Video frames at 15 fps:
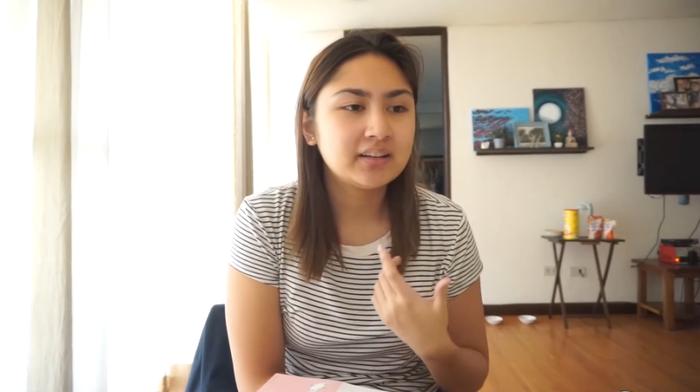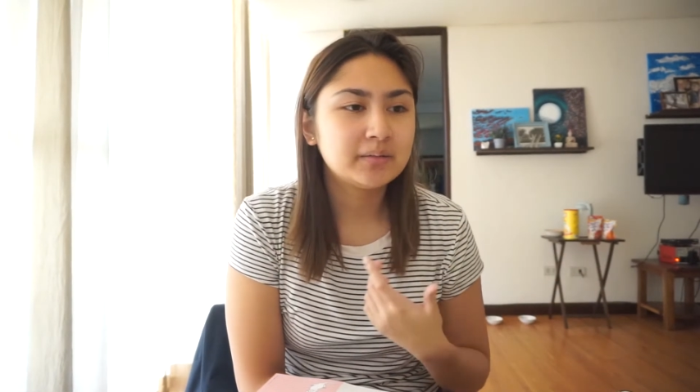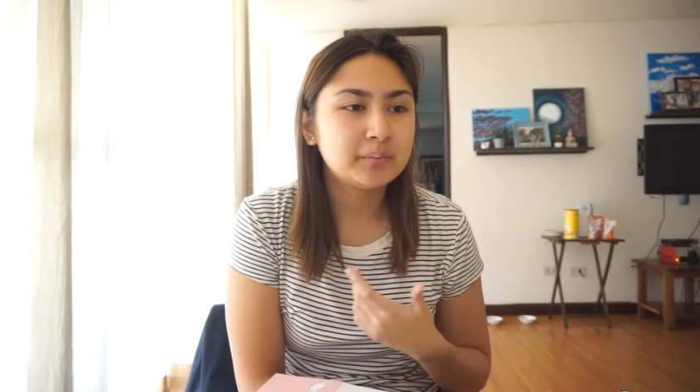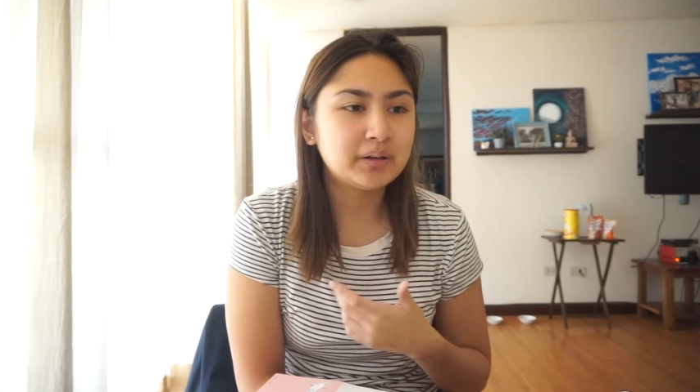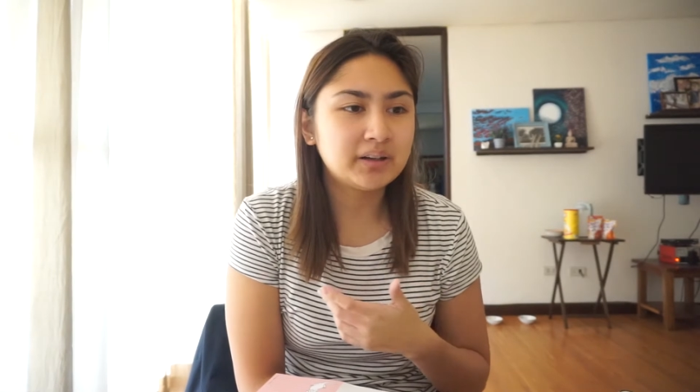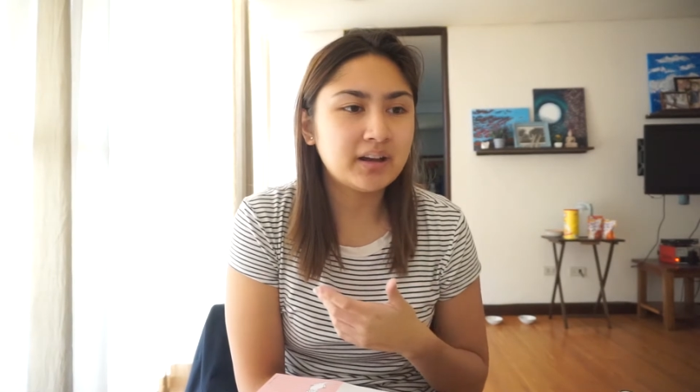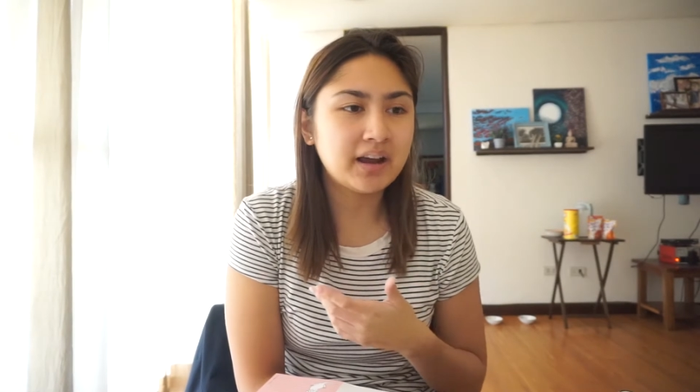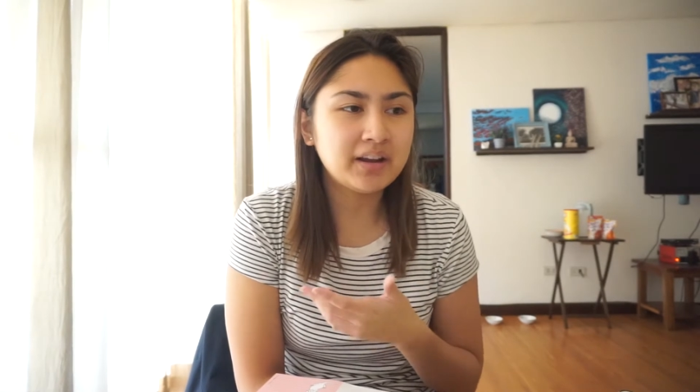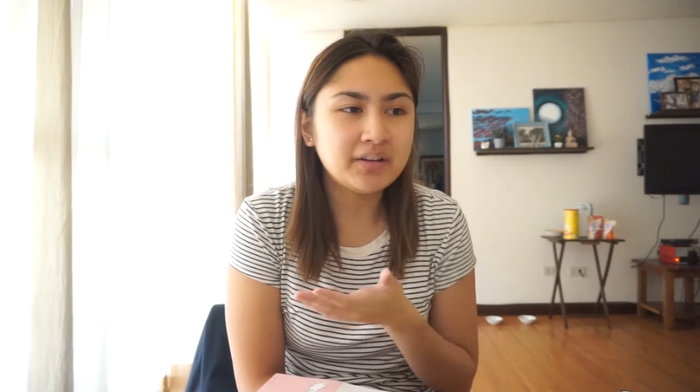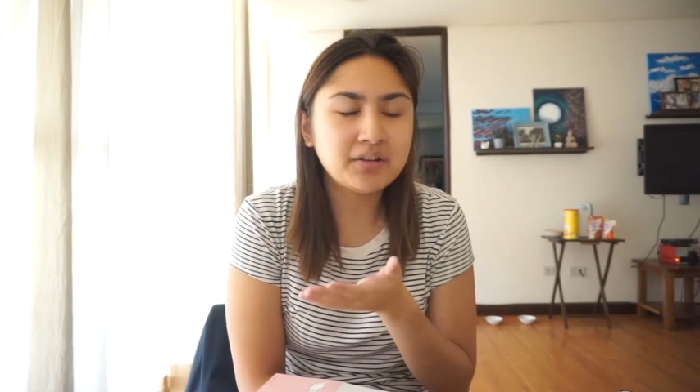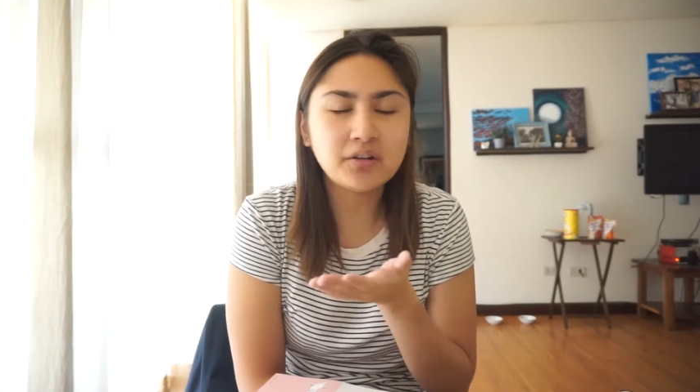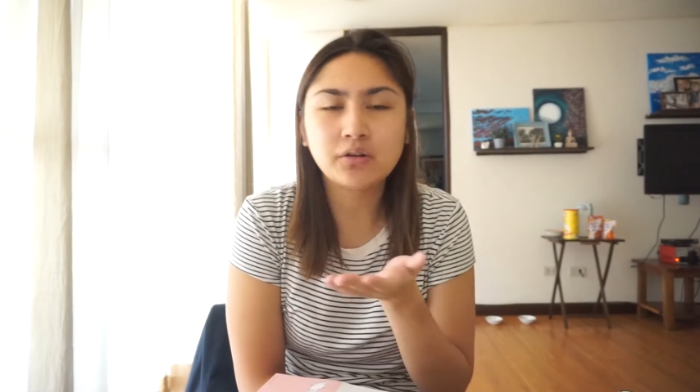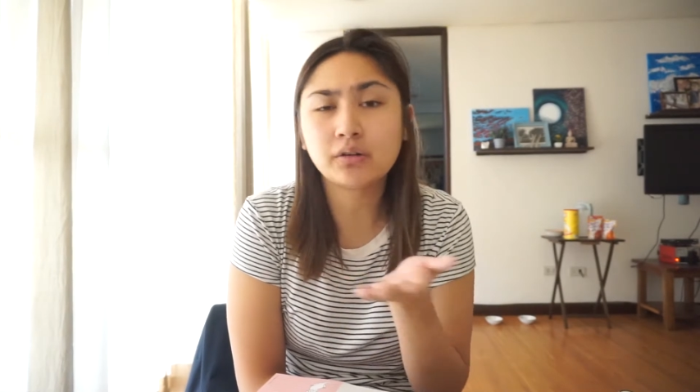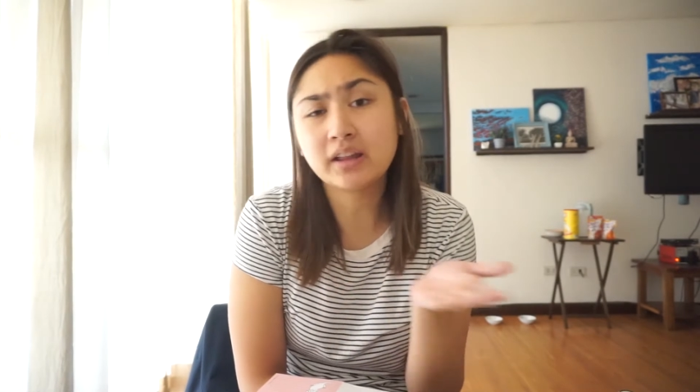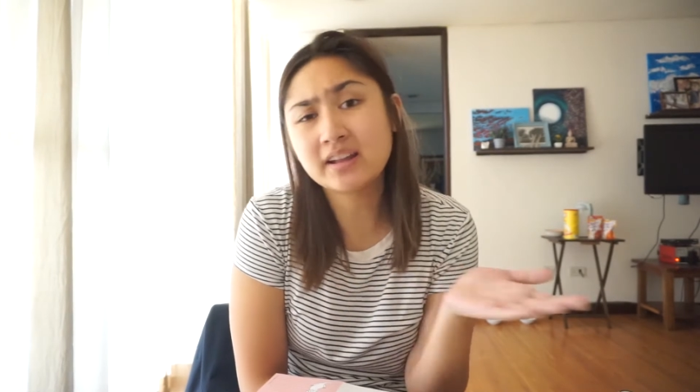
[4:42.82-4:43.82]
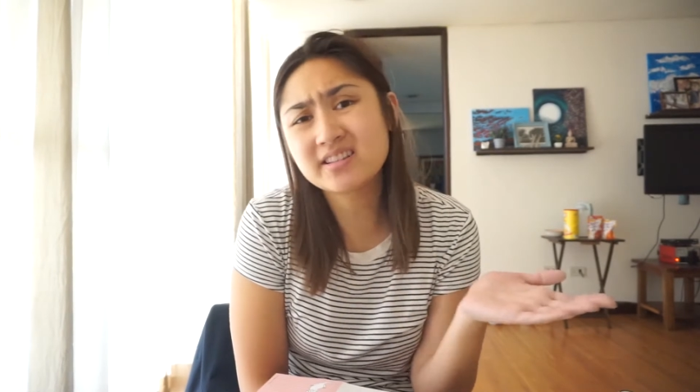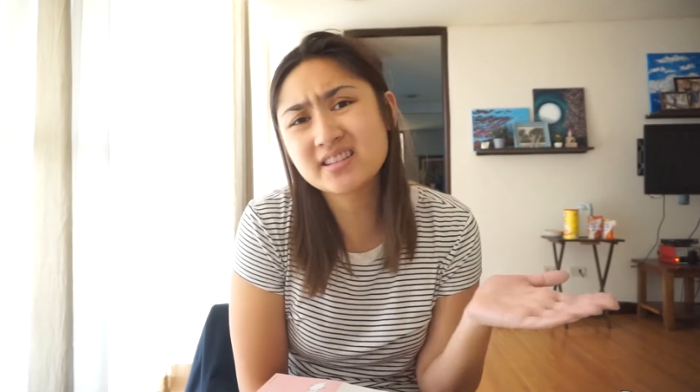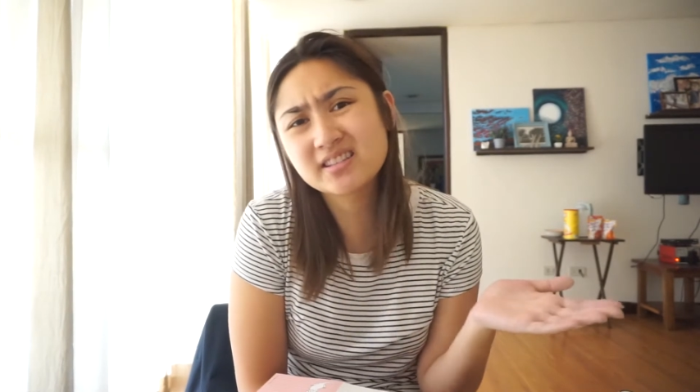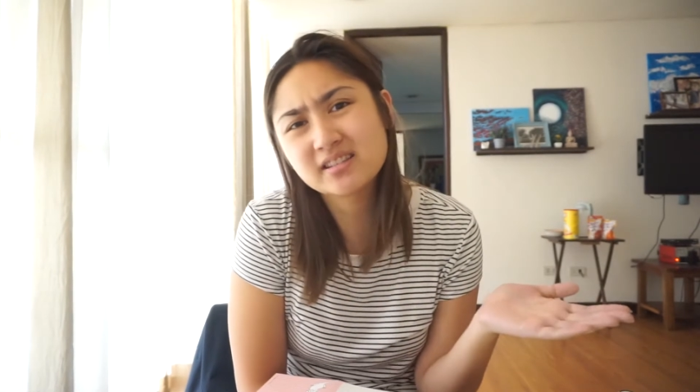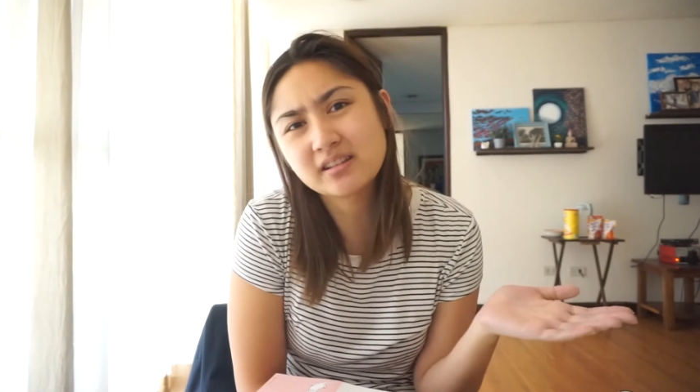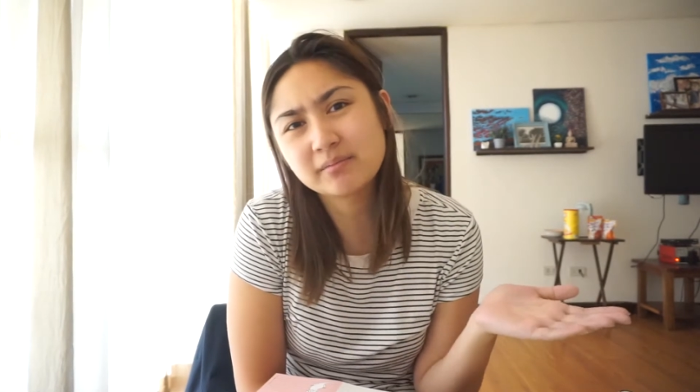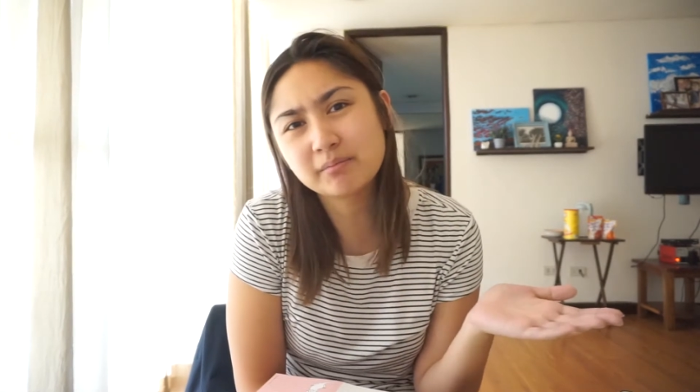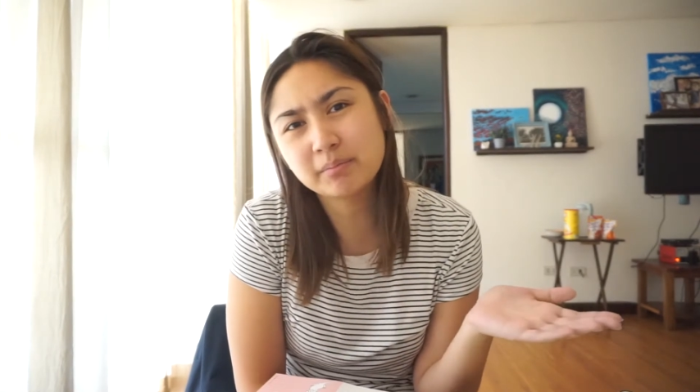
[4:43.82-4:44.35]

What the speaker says: But I don't know, that's,